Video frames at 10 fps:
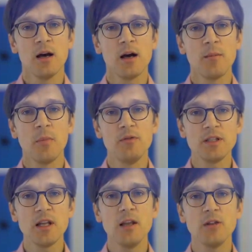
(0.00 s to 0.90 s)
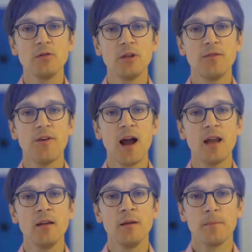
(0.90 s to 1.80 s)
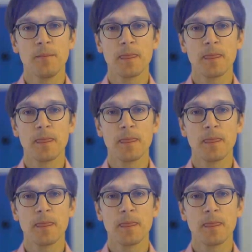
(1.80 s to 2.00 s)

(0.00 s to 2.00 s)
Um, we still need to define